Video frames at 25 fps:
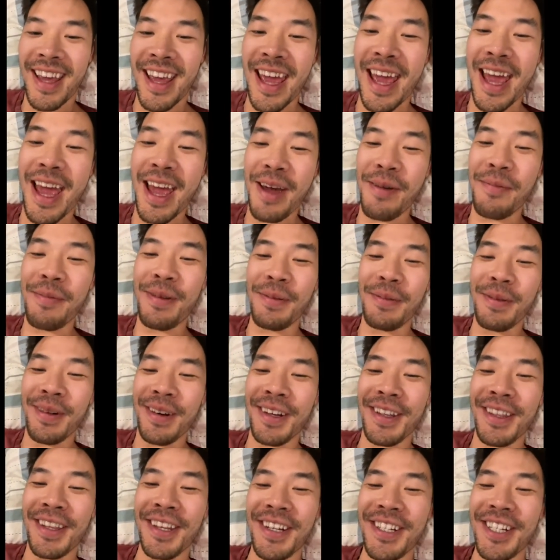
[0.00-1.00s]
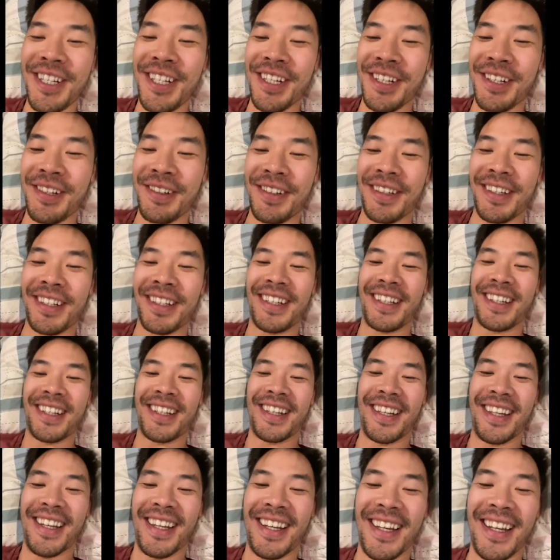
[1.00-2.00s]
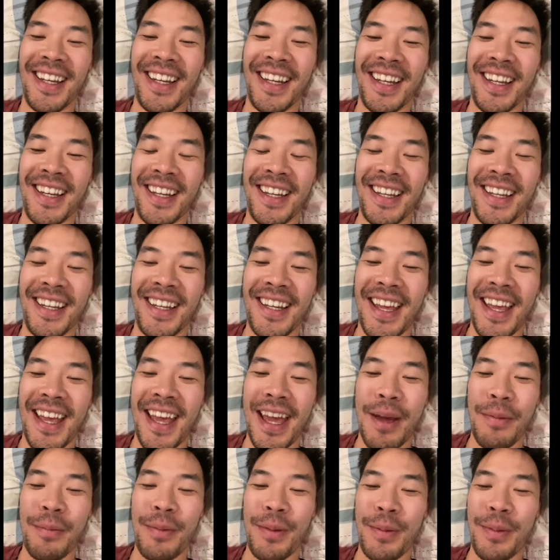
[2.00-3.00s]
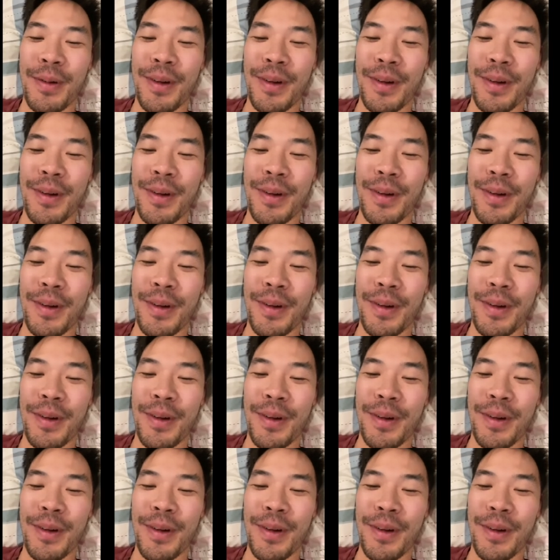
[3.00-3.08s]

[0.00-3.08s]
Happy birthday, Sherwood. Happy